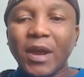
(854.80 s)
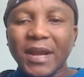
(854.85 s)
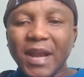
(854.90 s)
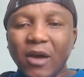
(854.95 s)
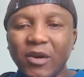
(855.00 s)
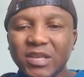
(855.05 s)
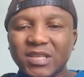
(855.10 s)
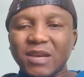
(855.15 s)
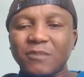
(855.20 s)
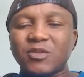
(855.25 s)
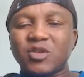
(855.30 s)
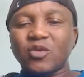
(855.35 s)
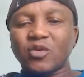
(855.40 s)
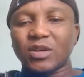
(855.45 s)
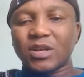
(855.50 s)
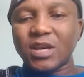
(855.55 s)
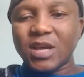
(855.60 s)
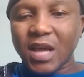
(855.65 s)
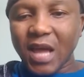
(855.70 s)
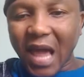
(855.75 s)
Okay, now let's
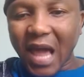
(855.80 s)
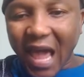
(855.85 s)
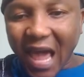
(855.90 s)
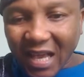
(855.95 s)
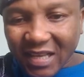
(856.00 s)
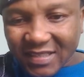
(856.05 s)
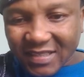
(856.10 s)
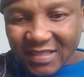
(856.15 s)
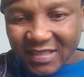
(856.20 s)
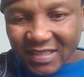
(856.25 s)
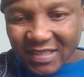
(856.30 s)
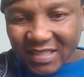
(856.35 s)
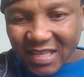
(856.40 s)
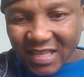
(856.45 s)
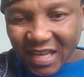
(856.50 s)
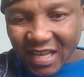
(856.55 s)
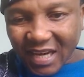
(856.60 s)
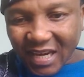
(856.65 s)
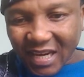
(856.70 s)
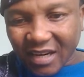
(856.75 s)
substitute x second
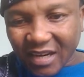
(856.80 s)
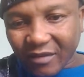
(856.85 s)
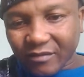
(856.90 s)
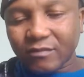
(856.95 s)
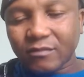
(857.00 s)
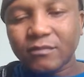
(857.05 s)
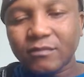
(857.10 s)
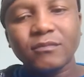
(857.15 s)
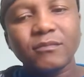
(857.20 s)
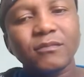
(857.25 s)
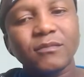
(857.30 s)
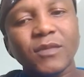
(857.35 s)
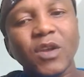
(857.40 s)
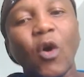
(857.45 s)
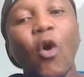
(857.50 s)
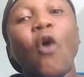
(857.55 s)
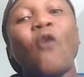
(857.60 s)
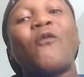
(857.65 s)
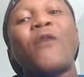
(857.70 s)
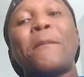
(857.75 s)
derivative
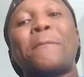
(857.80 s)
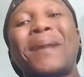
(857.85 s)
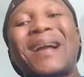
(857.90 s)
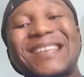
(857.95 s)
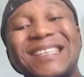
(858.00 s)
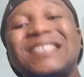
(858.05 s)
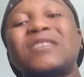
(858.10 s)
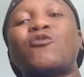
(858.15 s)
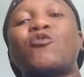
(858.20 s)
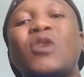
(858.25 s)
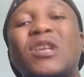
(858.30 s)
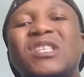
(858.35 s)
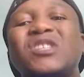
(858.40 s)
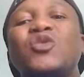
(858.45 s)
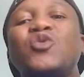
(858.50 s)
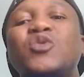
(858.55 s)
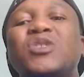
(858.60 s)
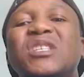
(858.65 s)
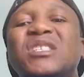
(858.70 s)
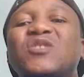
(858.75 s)
of a particular
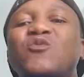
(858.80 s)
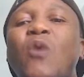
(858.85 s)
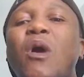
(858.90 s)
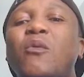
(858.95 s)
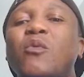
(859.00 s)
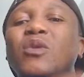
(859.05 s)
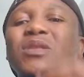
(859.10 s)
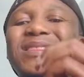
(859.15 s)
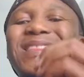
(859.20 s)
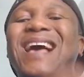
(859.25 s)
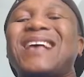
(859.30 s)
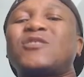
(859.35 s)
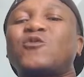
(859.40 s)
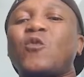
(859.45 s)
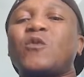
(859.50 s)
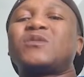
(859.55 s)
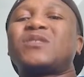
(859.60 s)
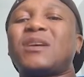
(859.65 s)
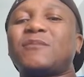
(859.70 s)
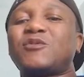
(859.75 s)
solution. So
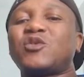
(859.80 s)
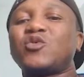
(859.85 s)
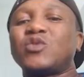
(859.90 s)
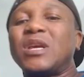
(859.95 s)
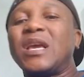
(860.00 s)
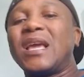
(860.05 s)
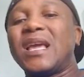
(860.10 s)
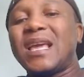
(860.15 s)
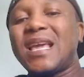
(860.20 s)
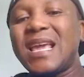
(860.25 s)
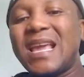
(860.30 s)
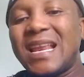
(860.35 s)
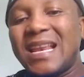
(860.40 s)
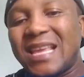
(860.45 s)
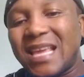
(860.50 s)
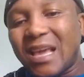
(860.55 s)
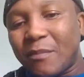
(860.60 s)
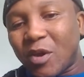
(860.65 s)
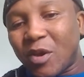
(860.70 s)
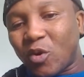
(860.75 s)
that's what we substitute
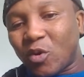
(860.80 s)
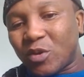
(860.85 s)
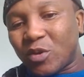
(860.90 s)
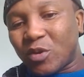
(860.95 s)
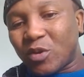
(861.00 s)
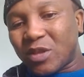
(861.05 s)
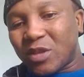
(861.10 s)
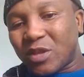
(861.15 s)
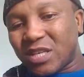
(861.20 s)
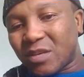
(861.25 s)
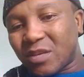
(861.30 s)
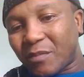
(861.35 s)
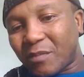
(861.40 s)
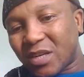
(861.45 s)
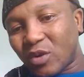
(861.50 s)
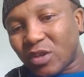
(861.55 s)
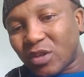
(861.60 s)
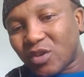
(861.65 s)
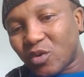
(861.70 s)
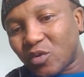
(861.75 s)
in here, because this is a particular
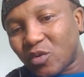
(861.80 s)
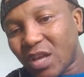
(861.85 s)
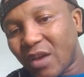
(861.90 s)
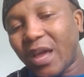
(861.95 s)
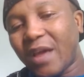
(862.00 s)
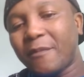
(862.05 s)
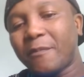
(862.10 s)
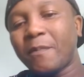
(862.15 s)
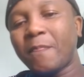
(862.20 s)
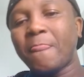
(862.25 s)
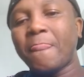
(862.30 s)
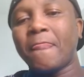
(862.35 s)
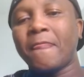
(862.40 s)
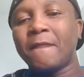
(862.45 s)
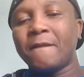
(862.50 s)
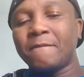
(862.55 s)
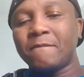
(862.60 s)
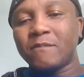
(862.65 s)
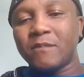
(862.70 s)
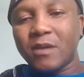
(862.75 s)
solution here, okay?
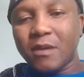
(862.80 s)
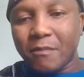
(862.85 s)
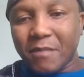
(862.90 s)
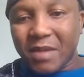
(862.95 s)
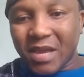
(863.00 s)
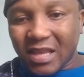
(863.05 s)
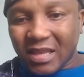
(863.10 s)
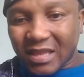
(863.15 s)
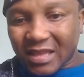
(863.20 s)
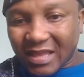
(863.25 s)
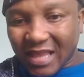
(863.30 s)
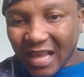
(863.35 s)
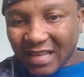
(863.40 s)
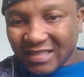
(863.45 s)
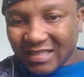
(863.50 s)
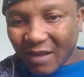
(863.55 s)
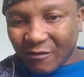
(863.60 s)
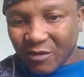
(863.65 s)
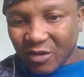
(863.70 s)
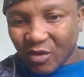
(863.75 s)

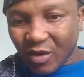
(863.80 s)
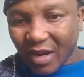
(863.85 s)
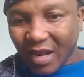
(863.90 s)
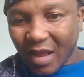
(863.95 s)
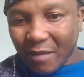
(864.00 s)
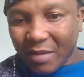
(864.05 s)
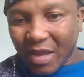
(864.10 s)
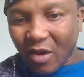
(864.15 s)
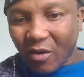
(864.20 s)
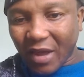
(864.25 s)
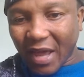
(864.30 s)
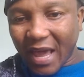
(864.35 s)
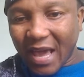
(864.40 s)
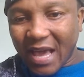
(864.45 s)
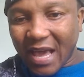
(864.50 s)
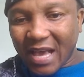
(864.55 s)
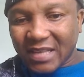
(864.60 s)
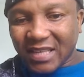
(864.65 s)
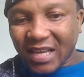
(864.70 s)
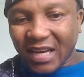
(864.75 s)
That stuff is going to come here,
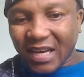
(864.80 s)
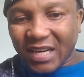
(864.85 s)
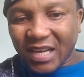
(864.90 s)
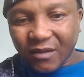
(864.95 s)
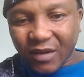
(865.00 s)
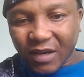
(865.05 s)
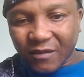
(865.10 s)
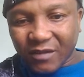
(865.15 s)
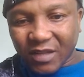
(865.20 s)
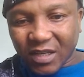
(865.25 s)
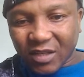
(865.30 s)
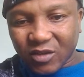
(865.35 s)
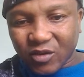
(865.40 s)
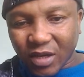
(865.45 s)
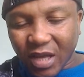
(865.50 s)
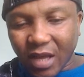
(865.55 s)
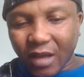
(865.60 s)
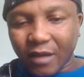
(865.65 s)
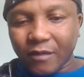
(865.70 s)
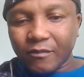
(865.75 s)
okay? Second derivative, this
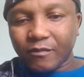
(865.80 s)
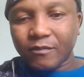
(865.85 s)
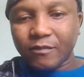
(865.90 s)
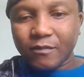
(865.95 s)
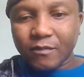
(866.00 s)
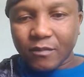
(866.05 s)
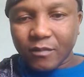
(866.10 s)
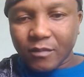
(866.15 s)
one here.